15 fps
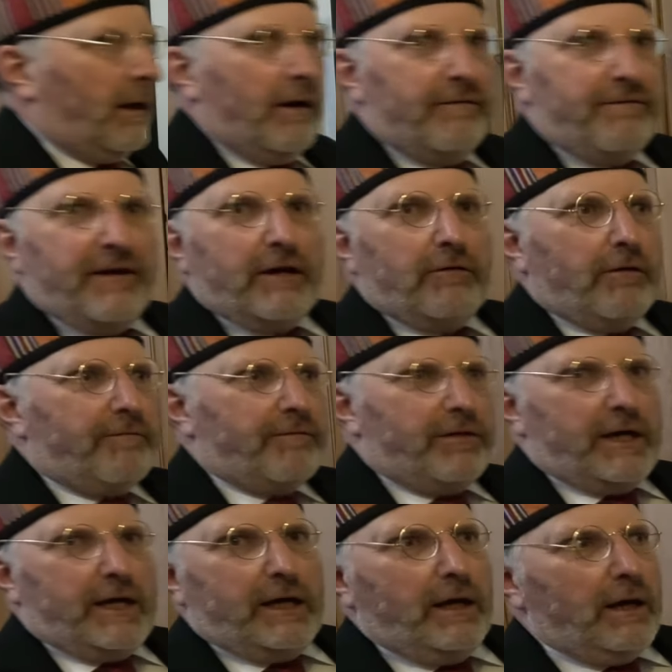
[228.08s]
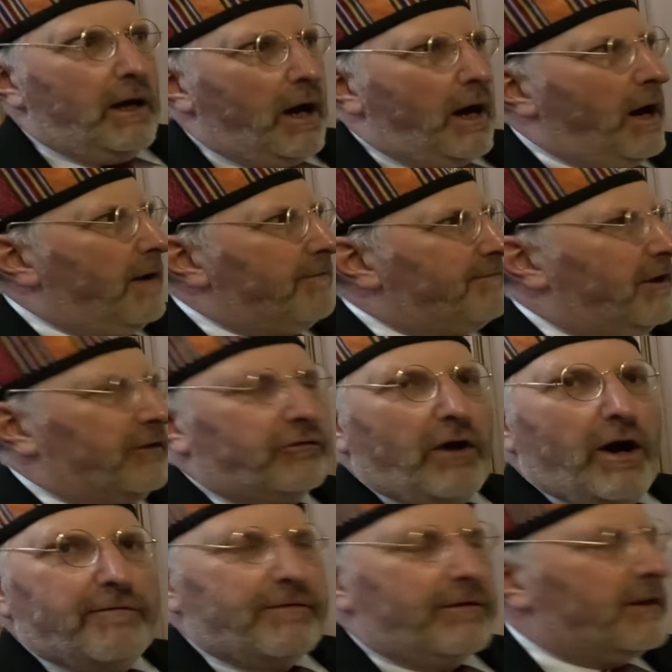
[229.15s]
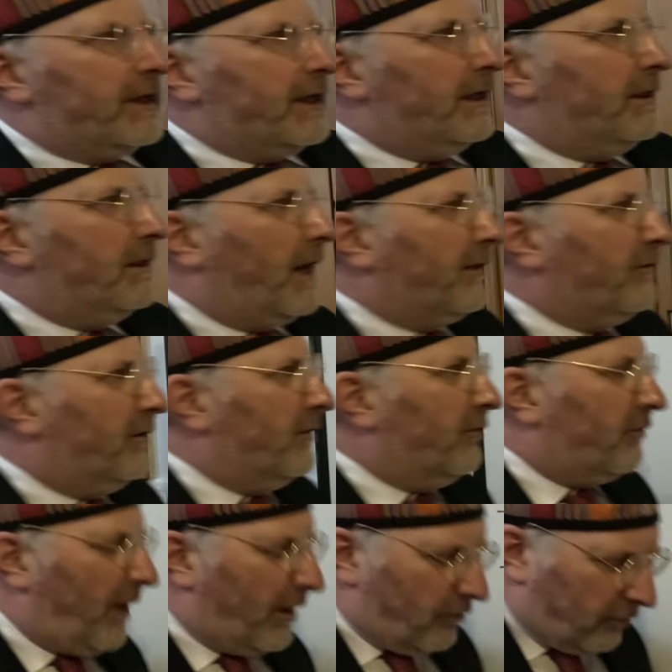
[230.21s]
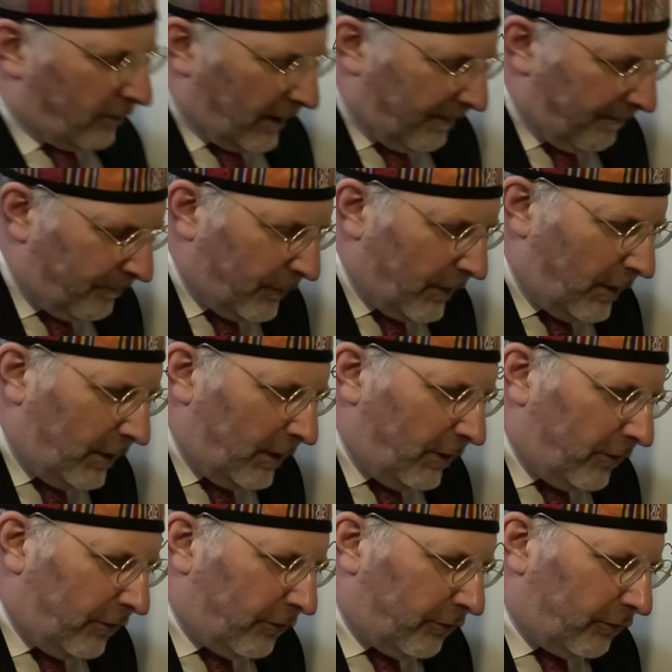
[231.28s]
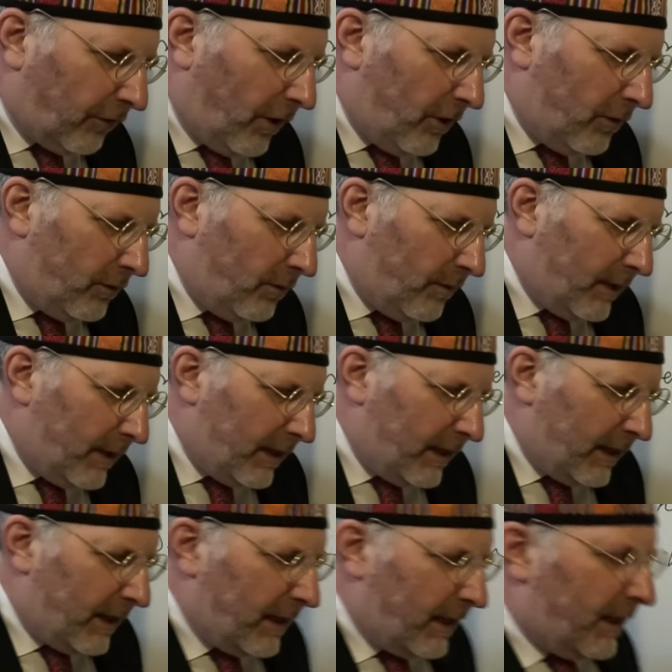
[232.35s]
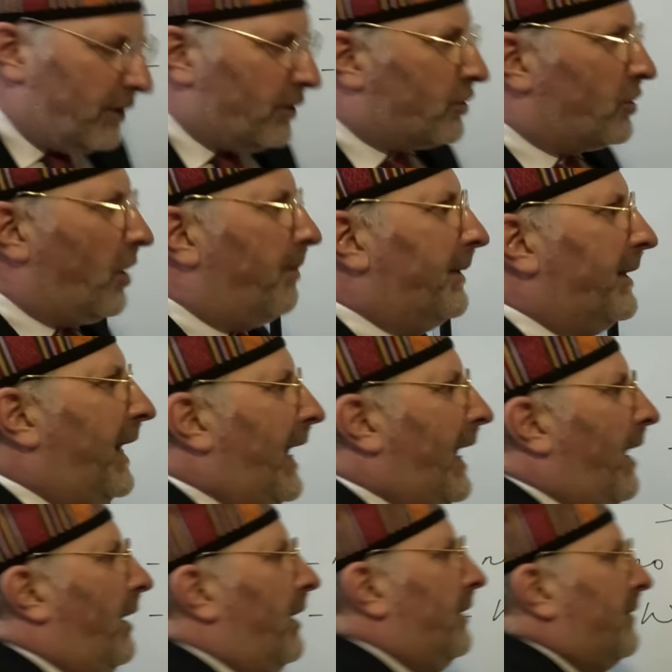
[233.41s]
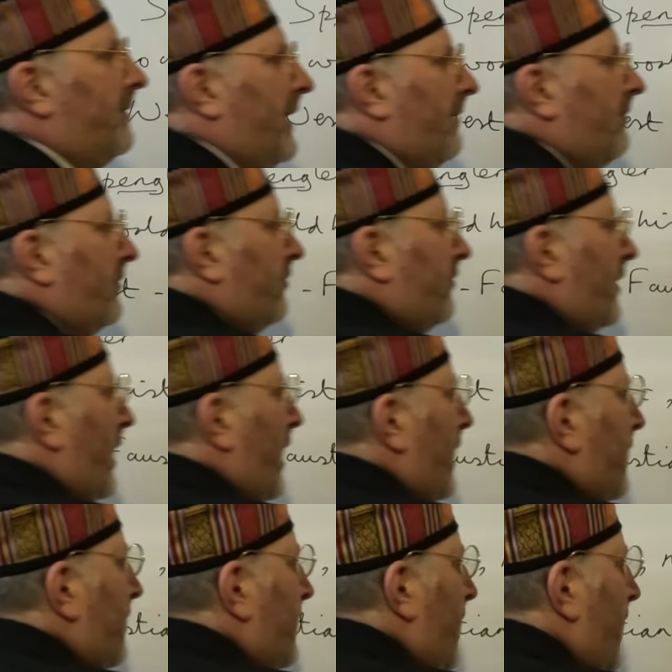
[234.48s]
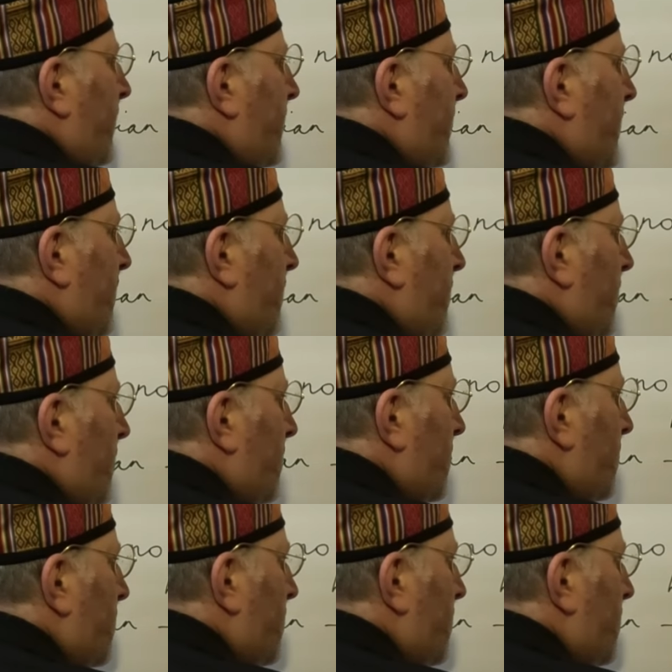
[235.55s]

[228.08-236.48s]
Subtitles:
a figure of the first half of the 19th century. So in Schopenhauer, there is the idea that